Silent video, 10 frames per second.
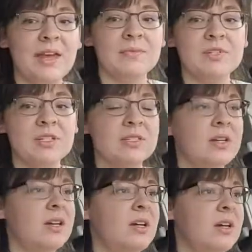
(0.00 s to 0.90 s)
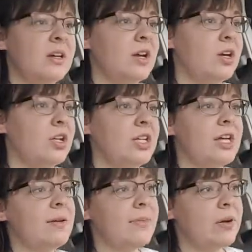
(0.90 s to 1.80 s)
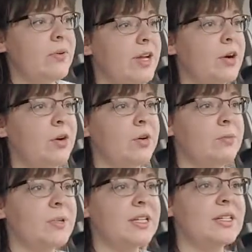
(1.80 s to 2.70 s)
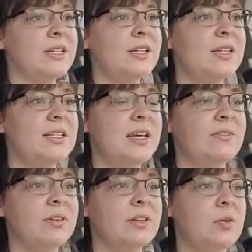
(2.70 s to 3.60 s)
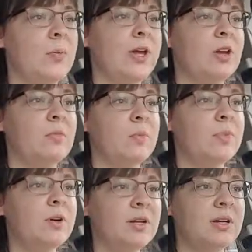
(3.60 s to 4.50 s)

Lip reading: I'm just currently on my way home and definitely will pick up a book.